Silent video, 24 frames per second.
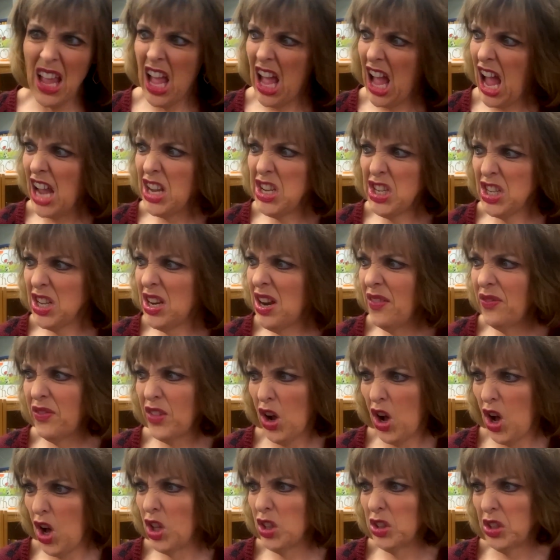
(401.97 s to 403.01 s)
I should have
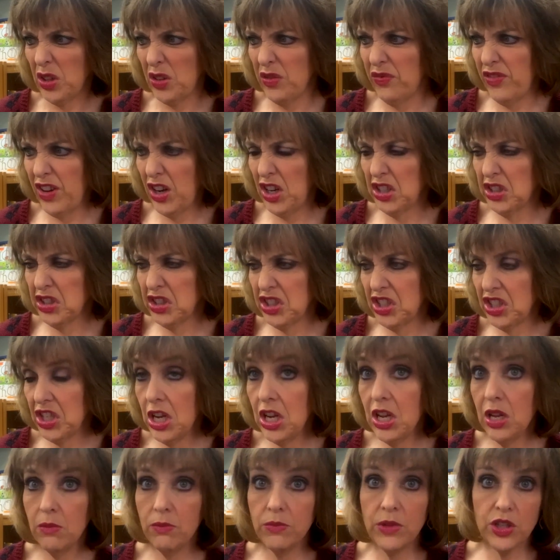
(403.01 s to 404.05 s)
called her first.
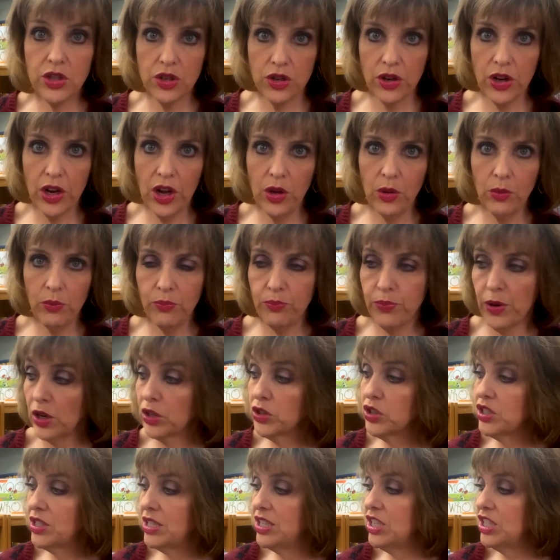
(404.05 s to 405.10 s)
Mr. Goat
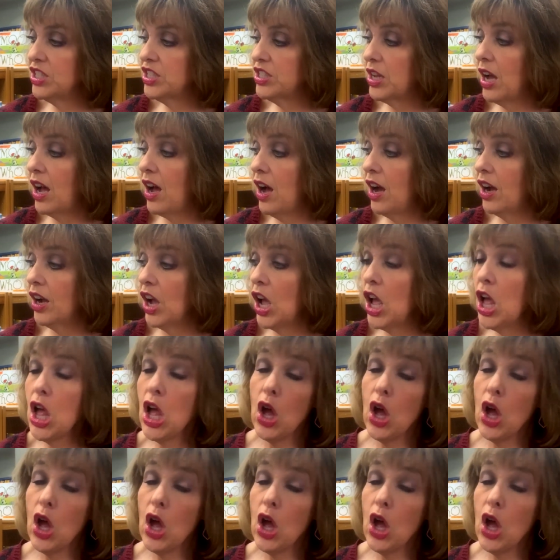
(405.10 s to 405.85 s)
burst into song.